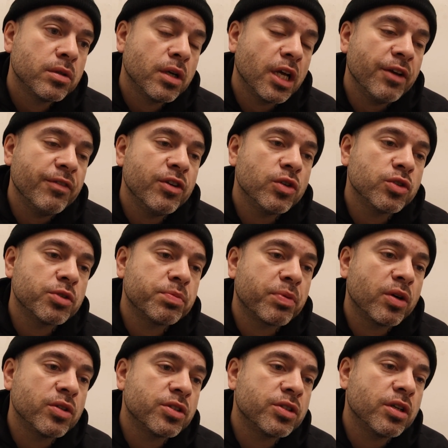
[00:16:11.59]
Even though
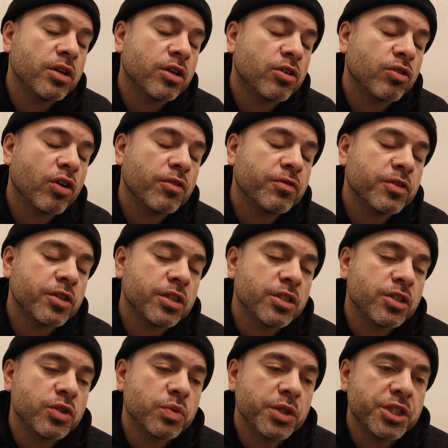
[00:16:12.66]
Crawford could
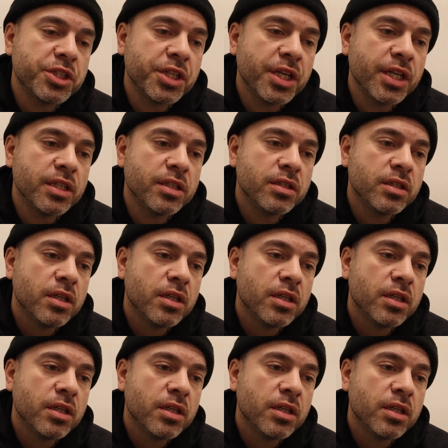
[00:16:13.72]
switch hit,